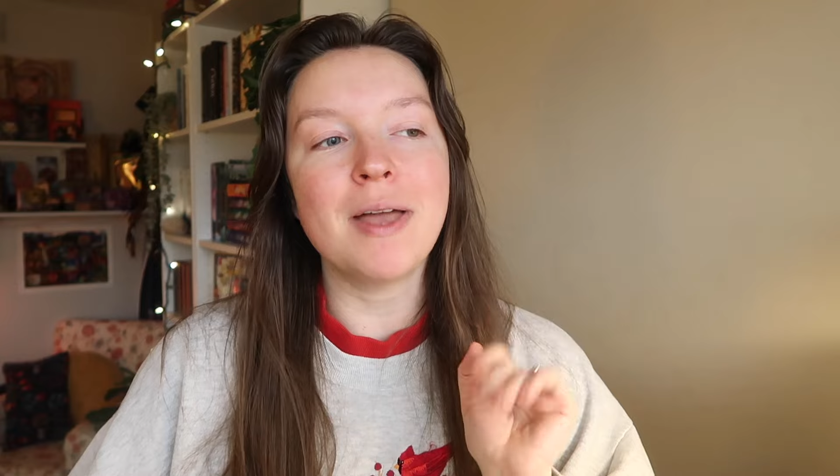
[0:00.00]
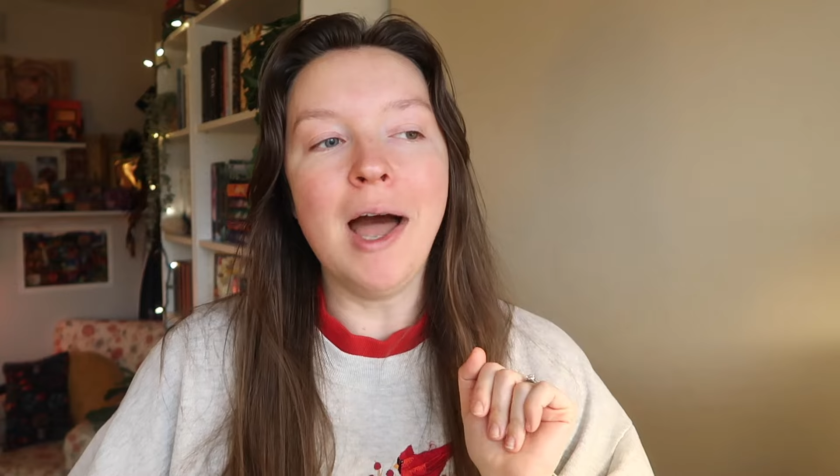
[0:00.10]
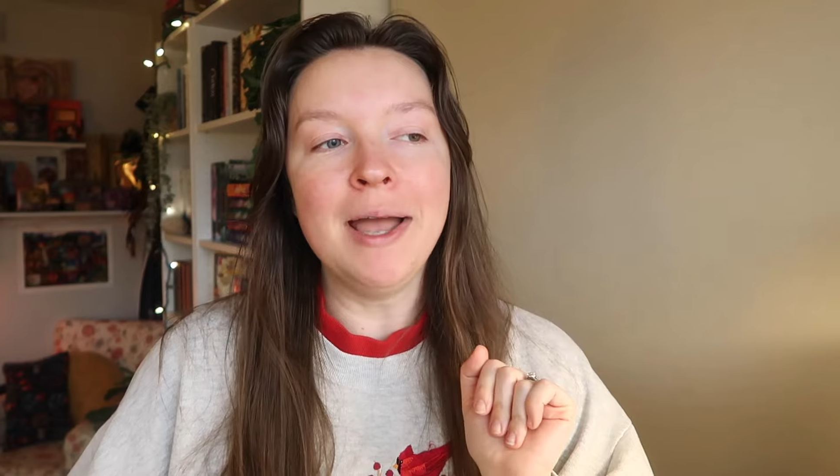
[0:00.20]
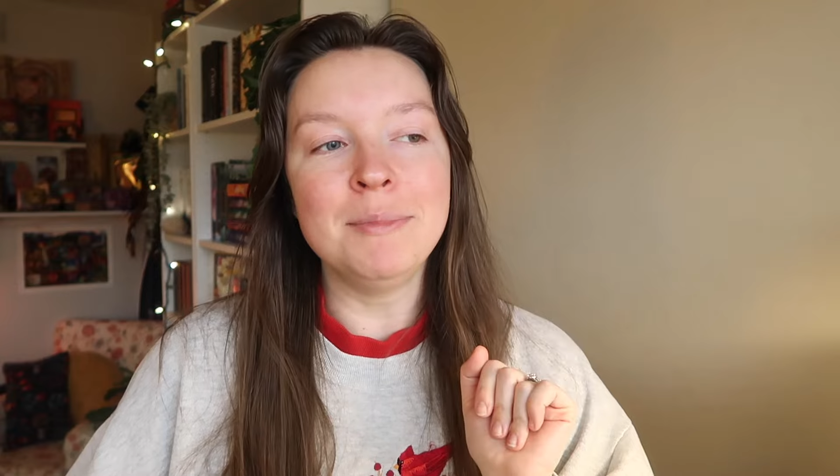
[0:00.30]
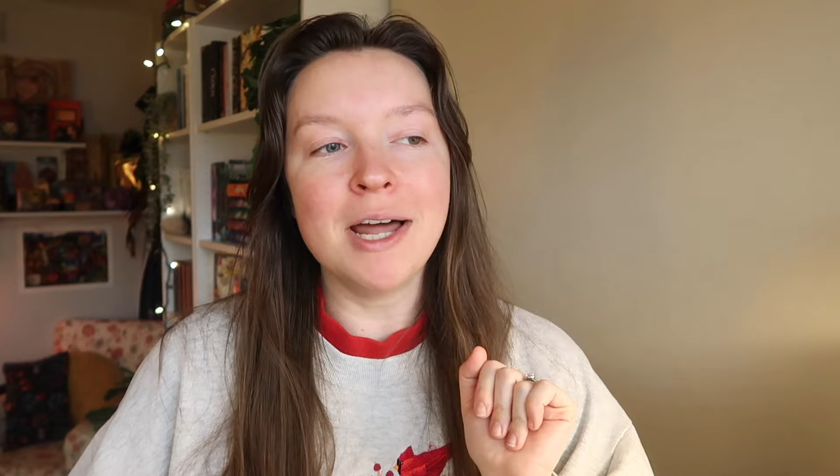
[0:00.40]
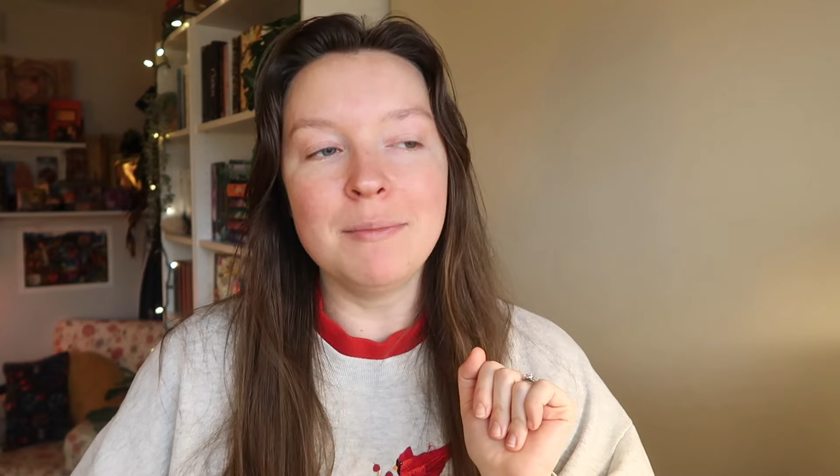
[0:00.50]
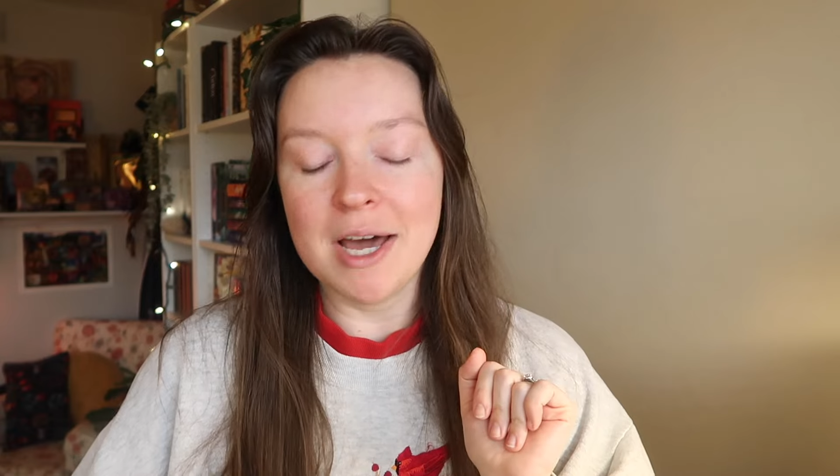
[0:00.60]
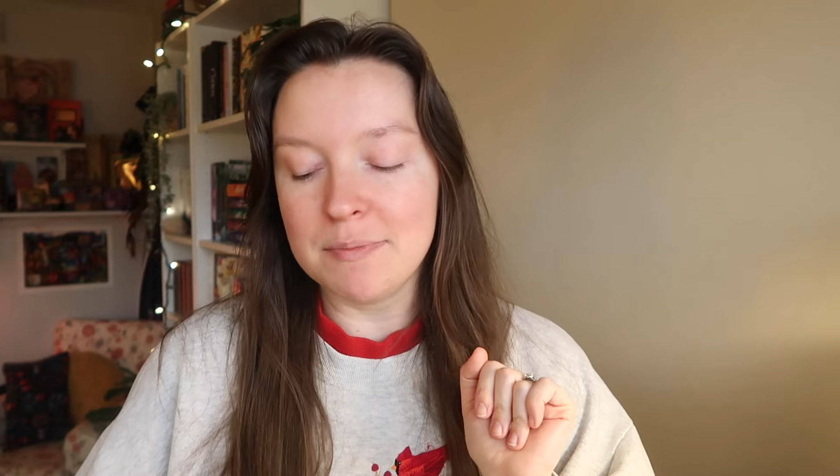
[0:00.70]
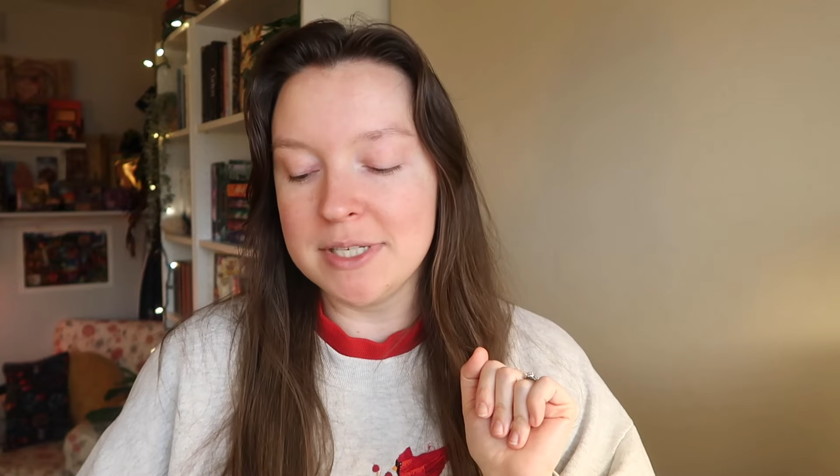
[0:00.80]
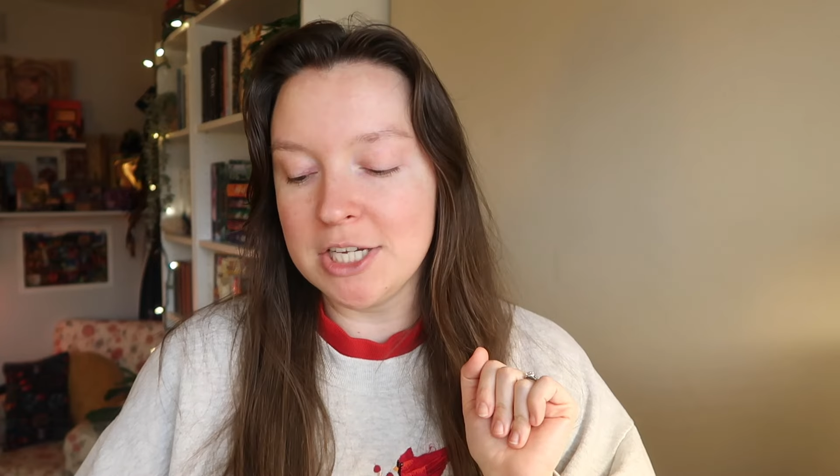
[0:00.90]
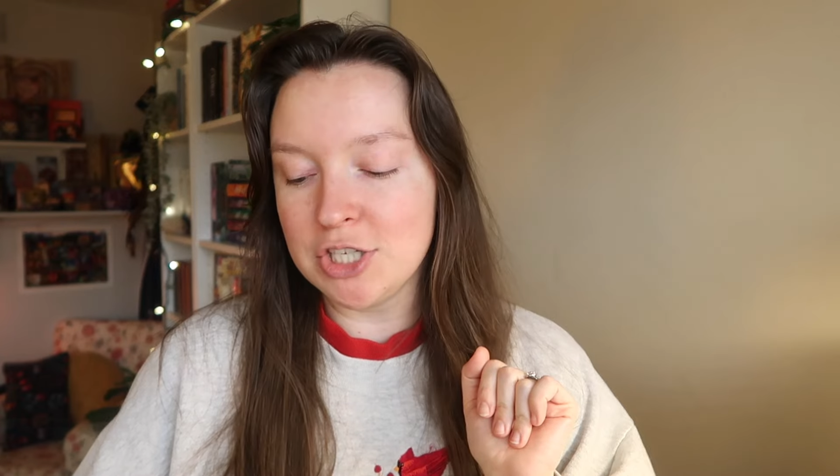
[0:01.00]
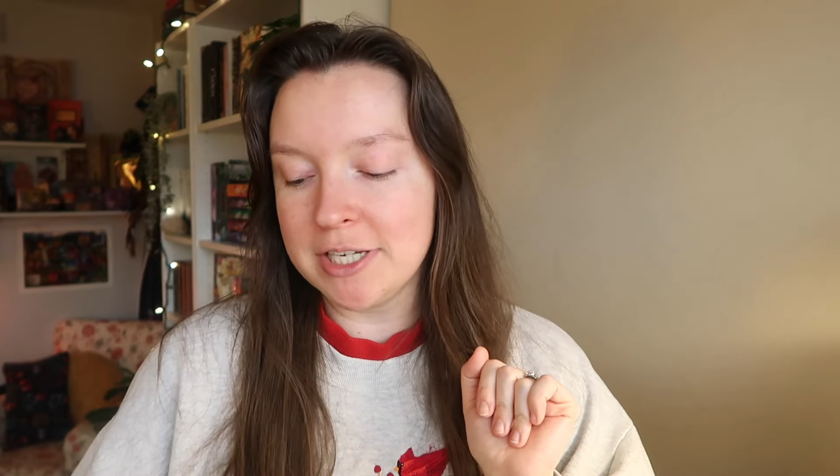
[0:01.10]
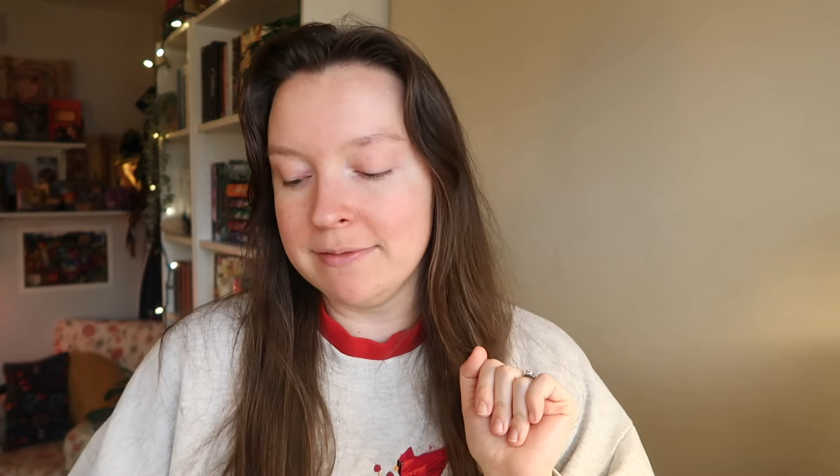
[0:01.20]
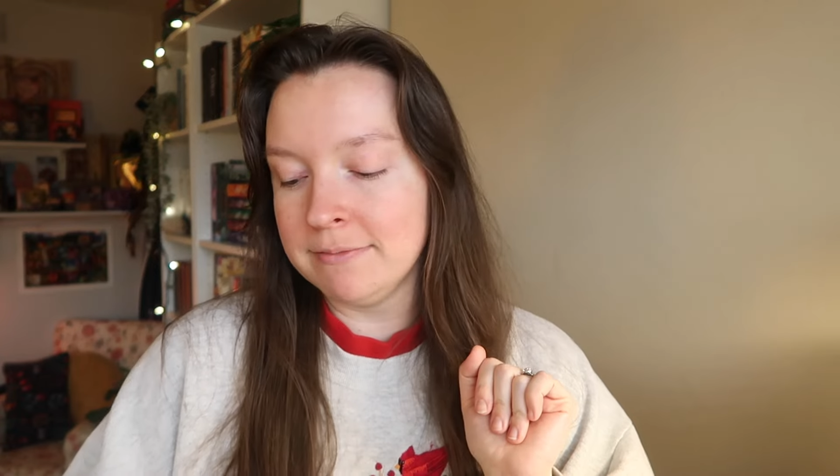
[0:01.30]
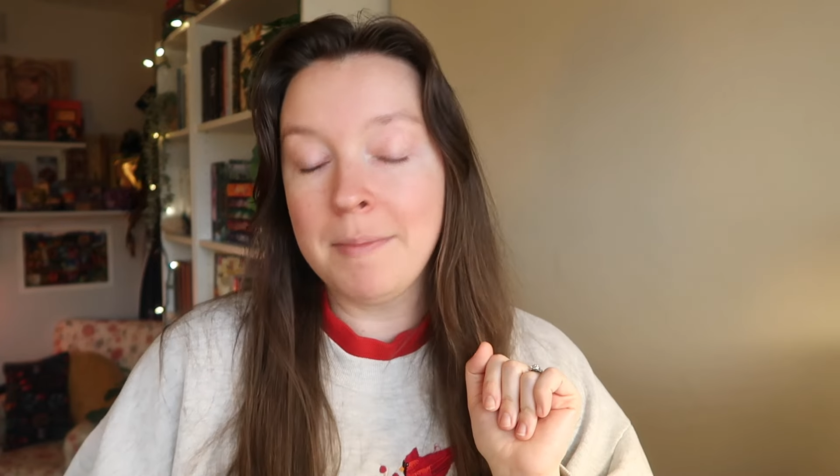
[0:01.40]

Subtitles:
I am not a mathematician.